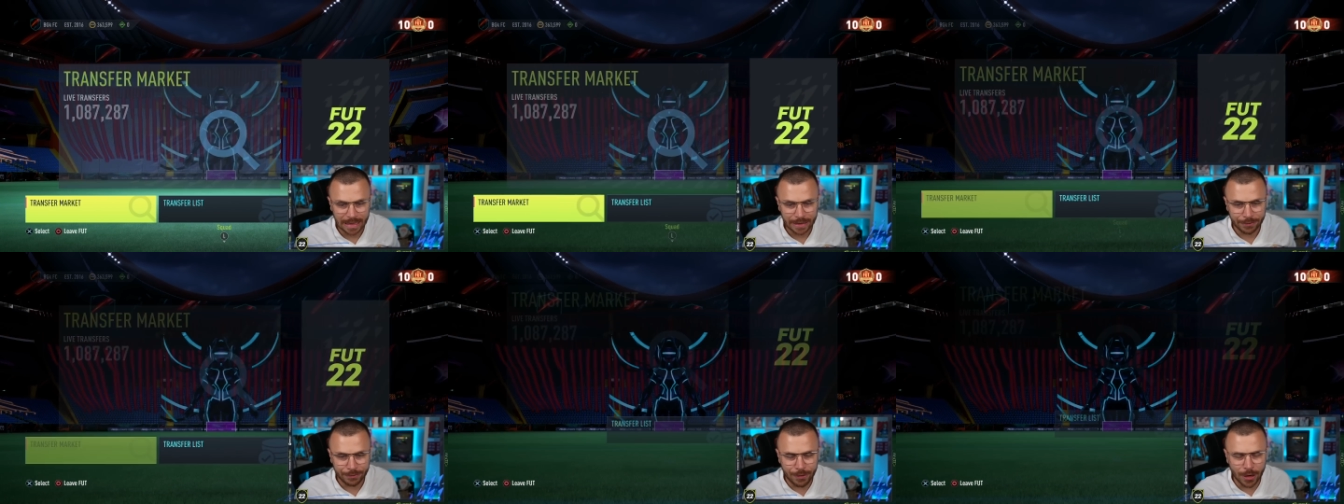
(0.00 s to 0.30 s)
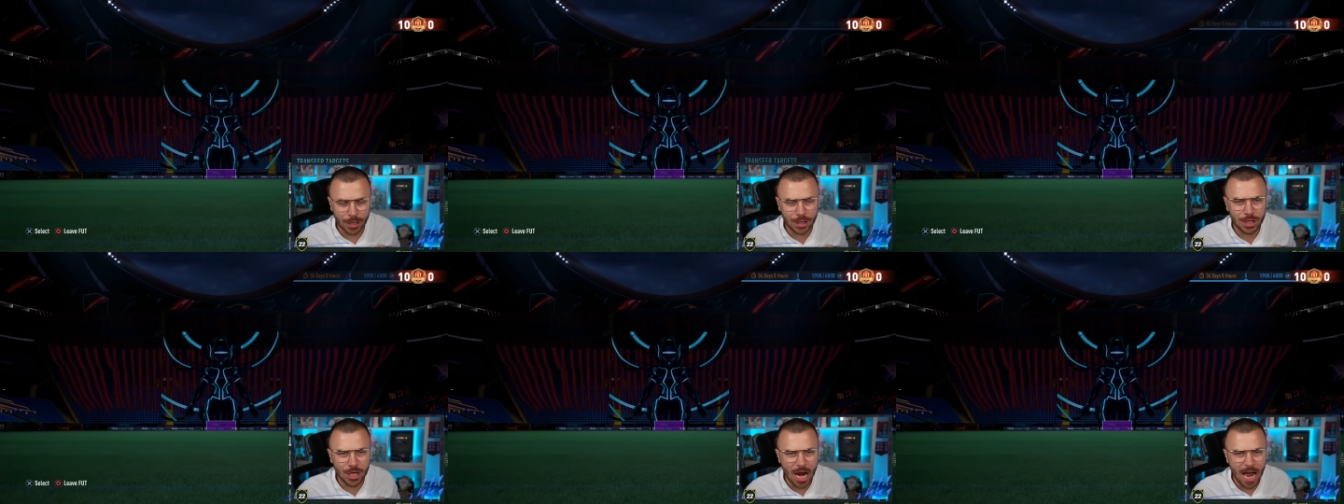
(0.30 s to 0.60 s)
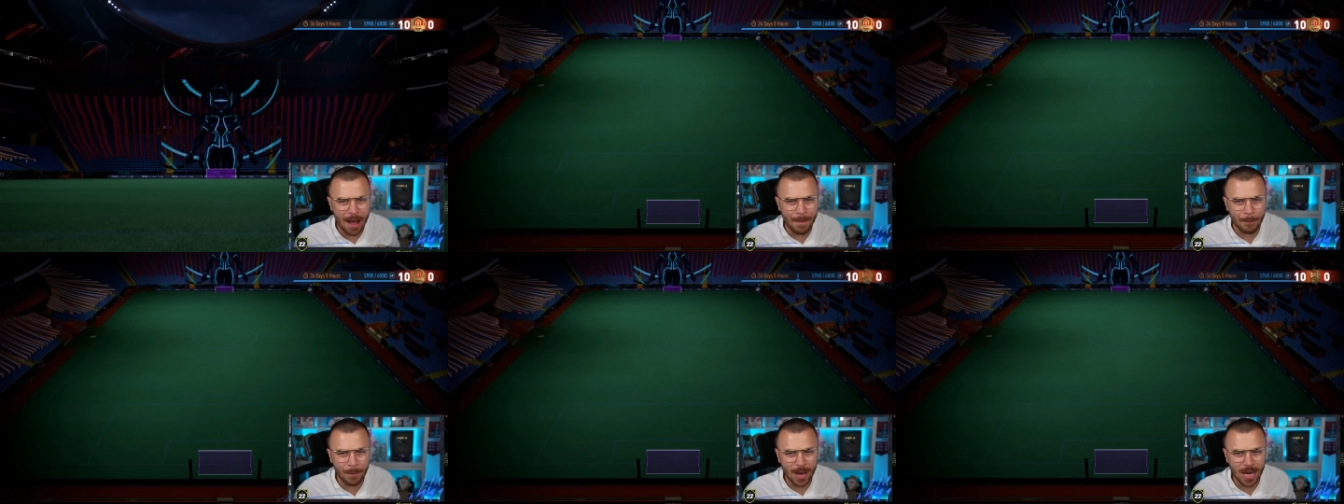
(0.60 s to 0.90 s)
FUT
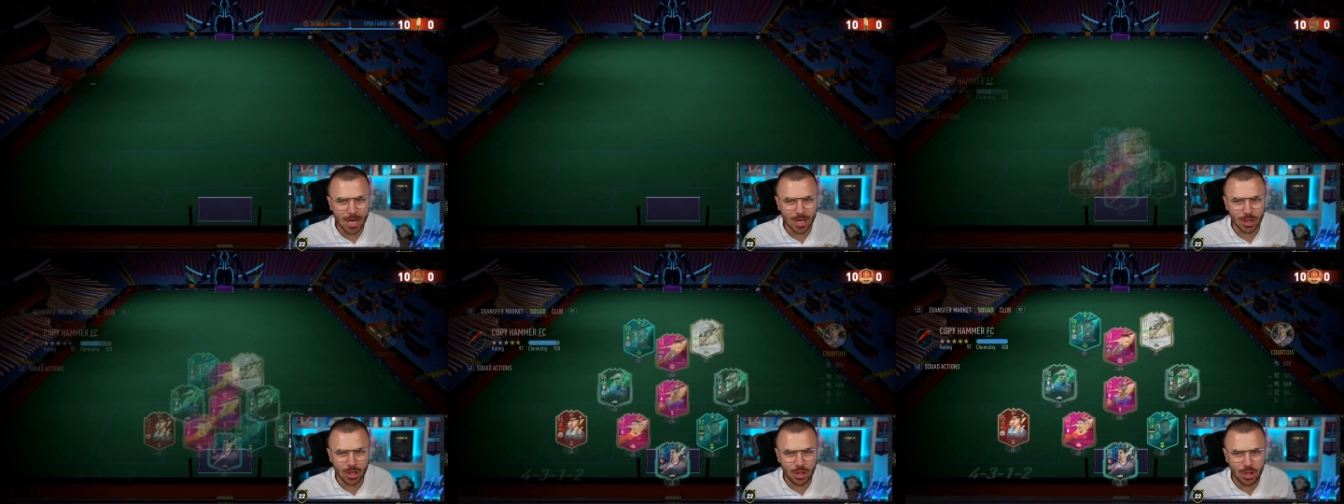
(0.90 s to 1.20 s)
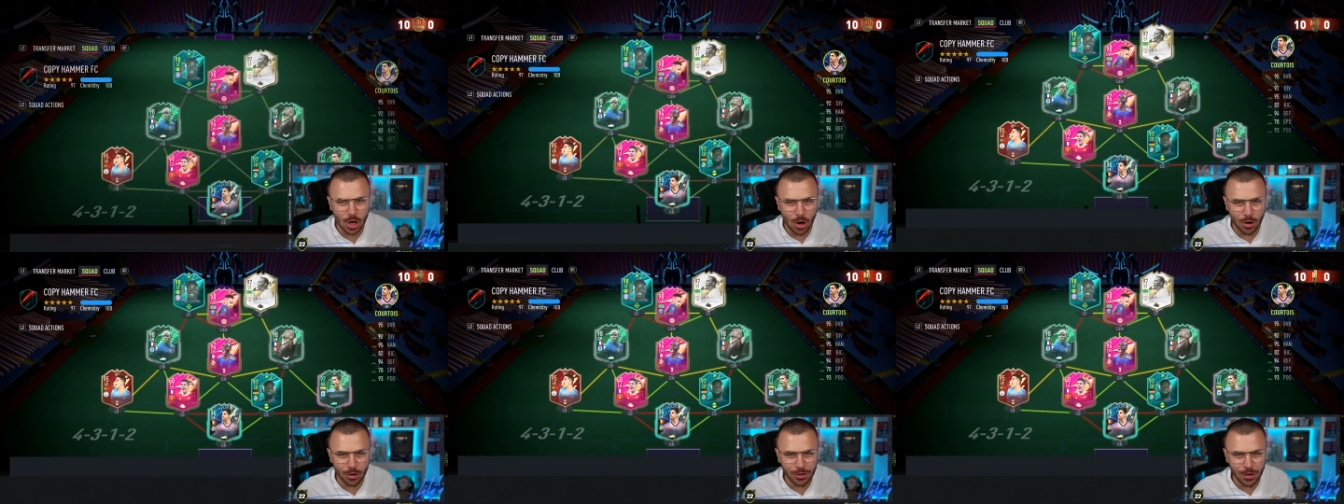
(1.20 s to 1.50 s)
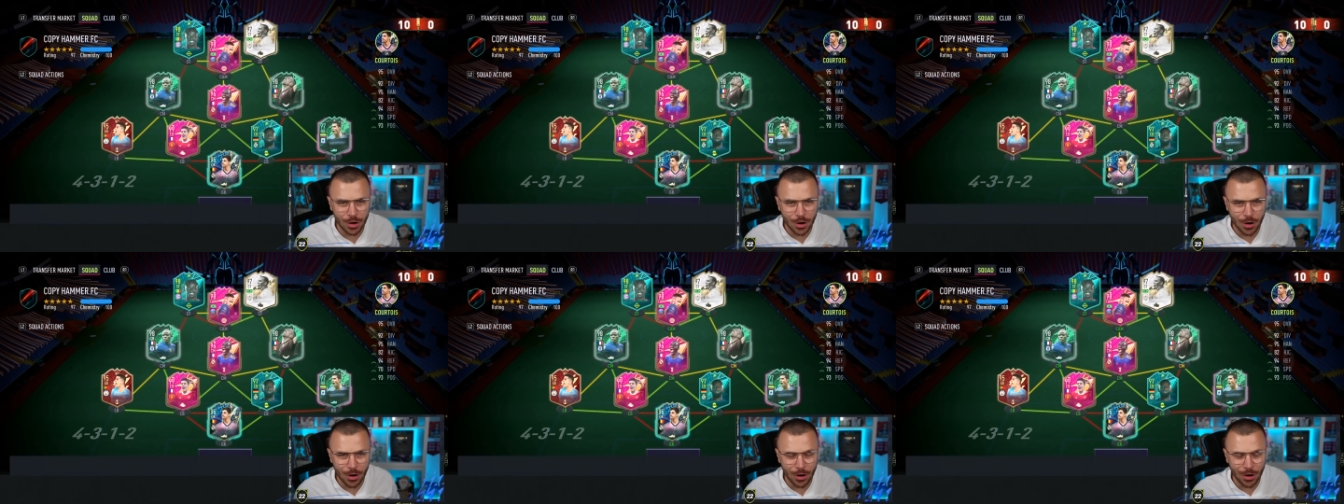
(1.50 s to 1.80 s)
Champions
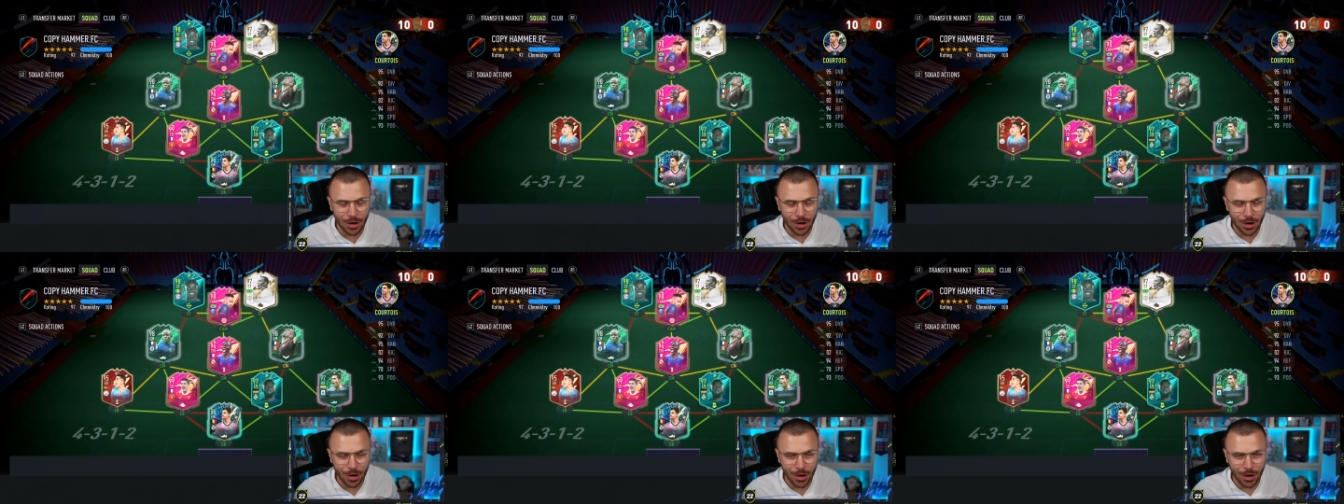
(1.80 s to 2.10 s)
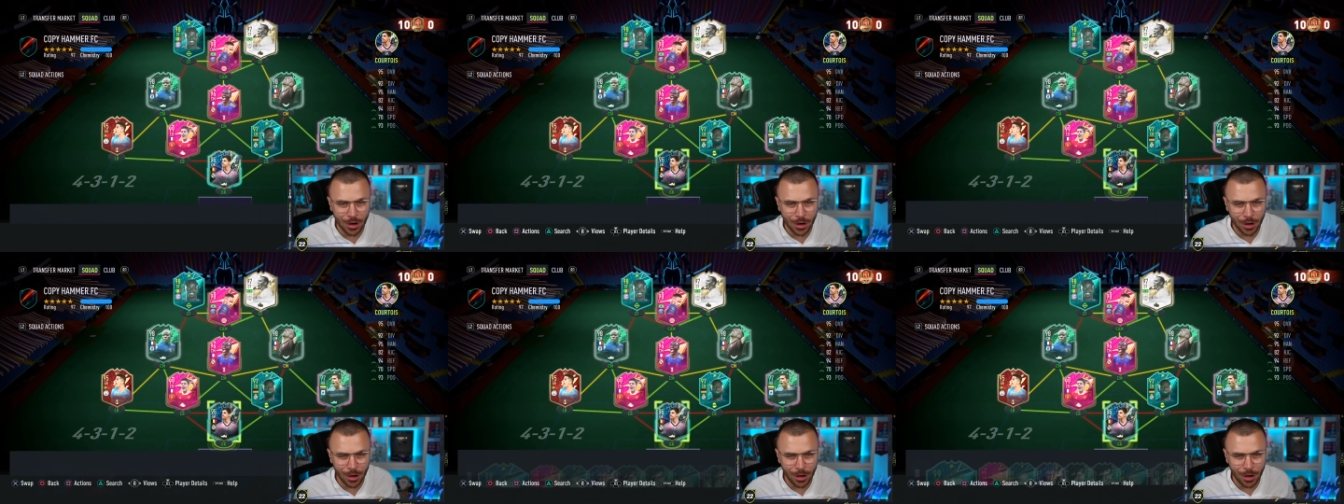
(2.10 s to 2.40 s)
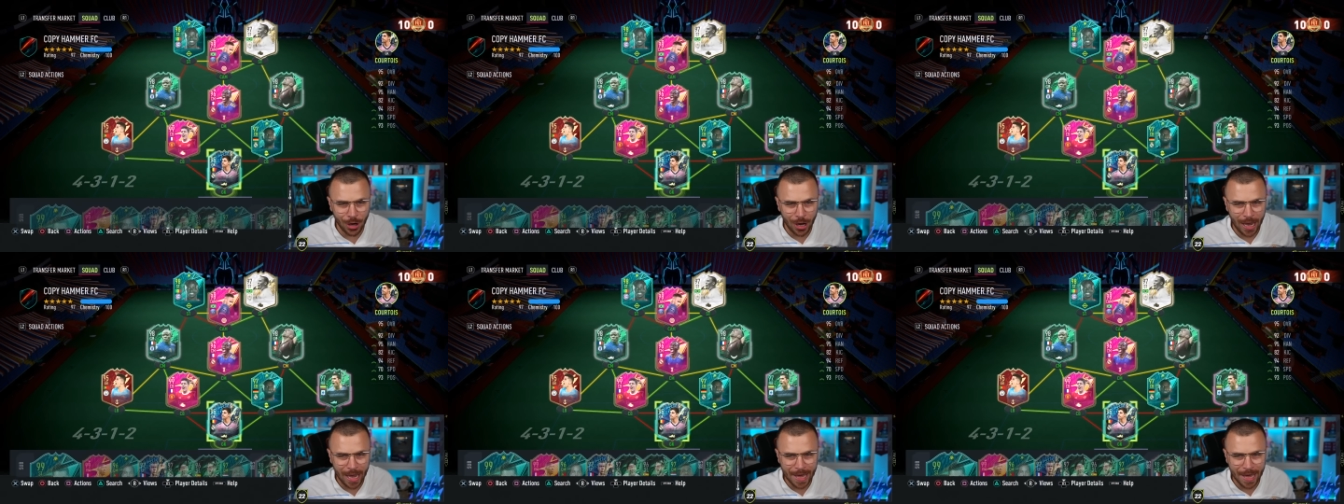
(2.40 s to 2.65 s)
journey,